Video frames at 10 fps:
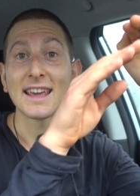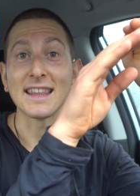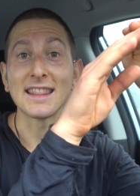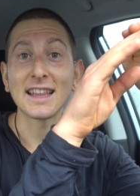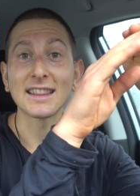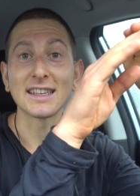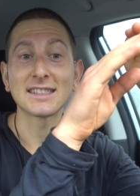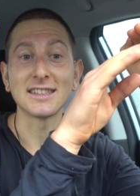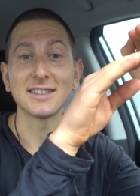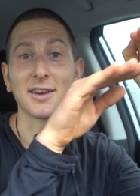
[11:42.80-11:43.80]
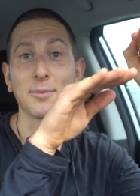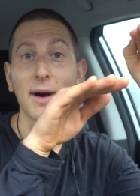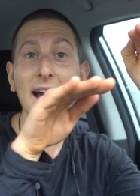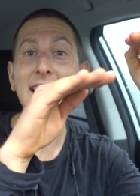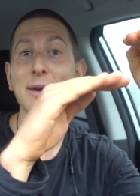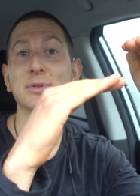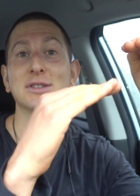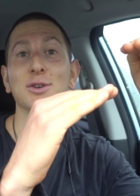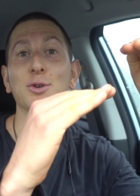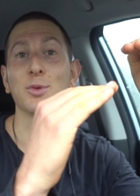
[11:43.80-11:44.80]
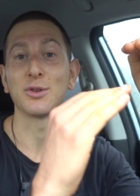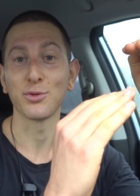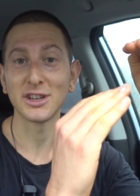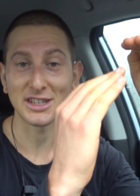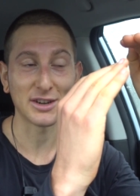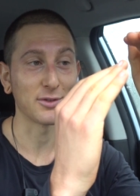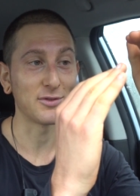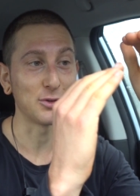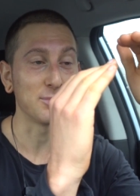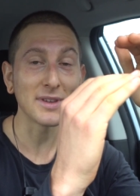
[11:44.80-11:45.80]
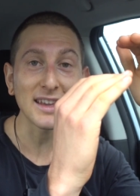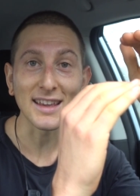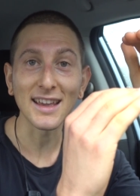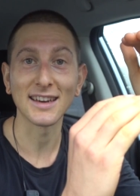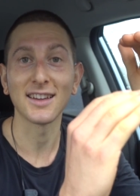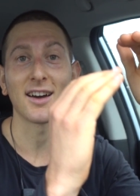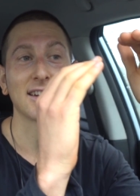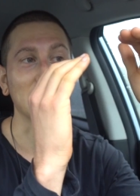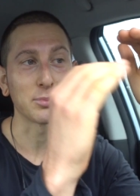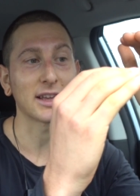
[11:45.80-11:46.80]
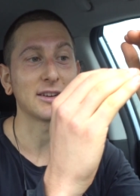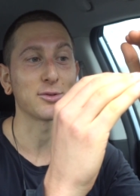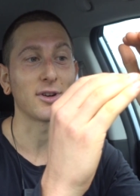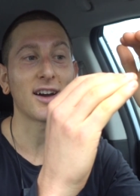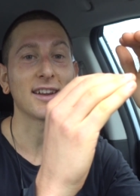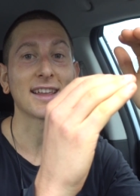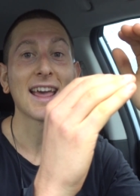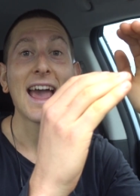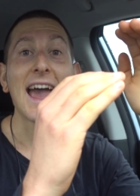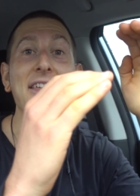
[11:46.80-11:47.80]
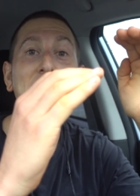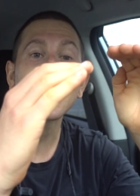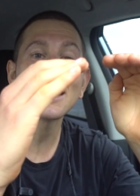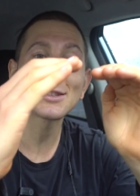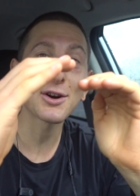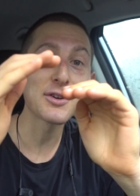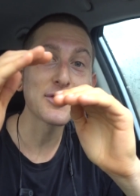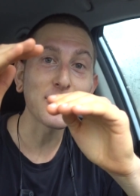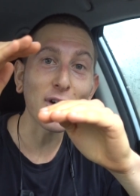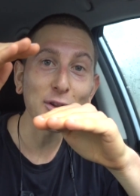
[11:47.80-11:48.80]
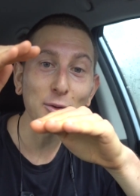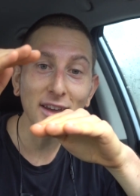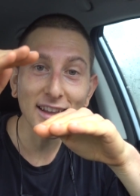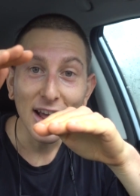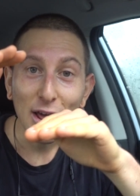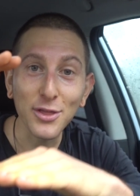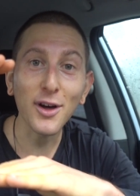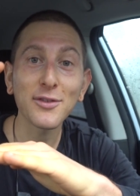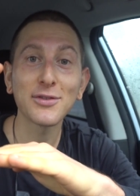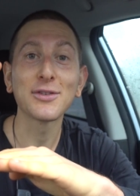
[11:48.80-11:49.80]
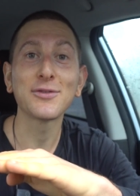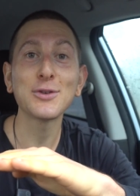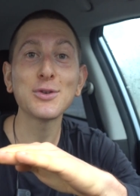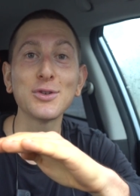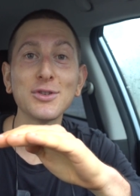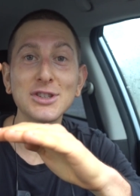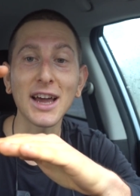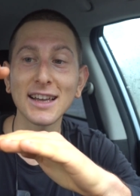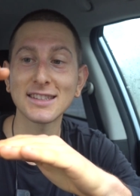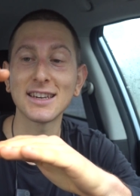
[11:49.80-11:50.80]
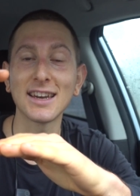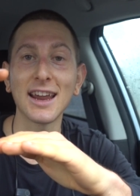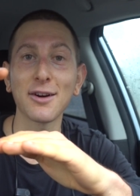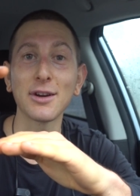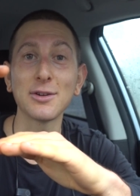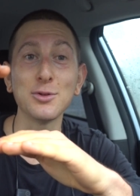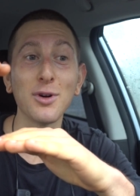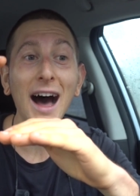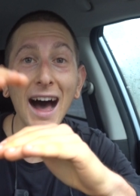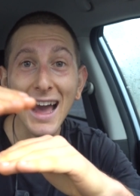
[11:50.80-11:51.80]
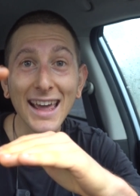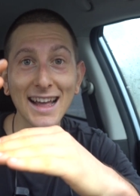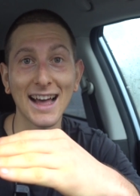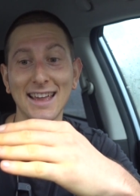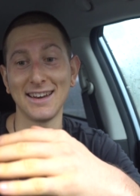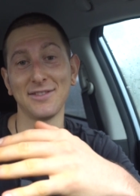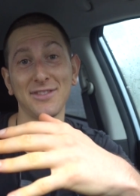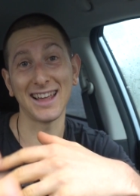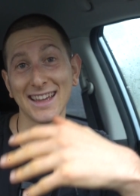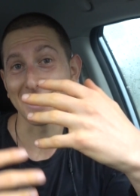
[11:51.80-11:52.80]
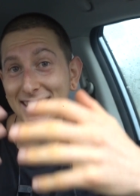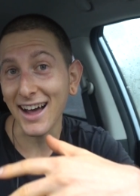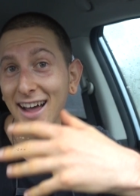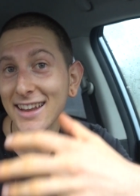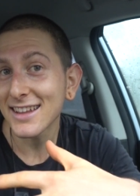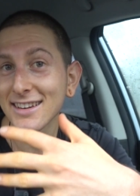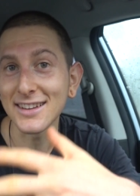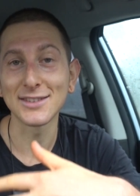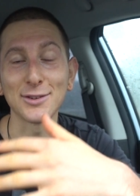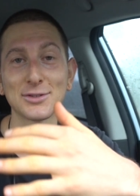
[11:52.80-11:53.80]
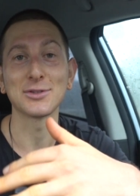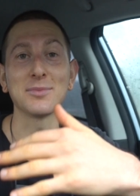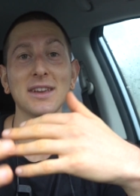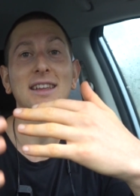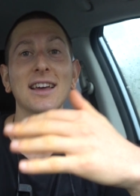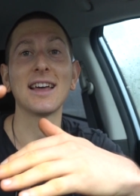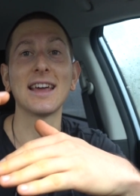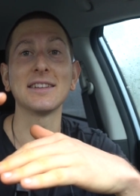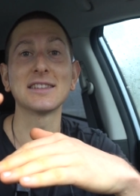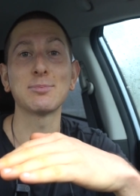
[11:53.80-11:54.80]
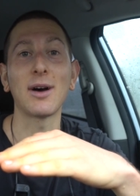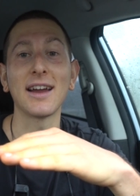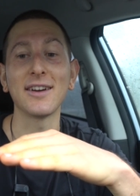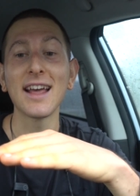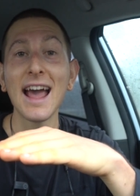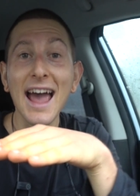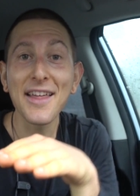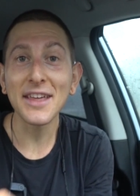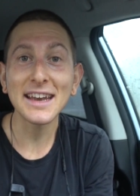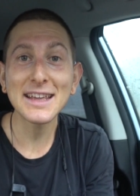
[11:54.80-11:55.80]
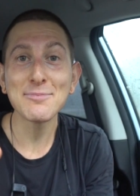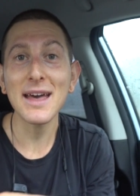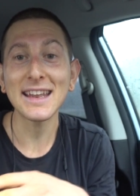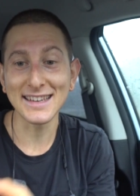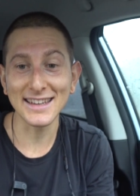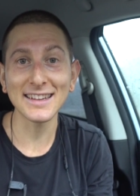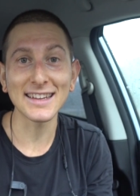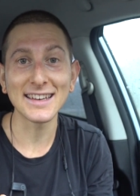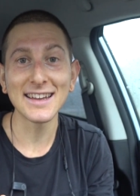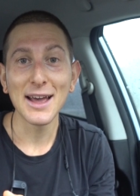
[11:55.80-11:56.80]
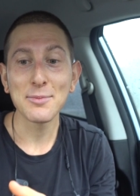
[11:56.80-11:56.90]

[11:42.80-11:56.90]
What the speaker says: He then listened to my episode when Rich interviewed me and got into Plantriotic, and then he started following Thought for Food, Jackson and Aaron, who I kind of like got into social media and inspired, and then he met Dylan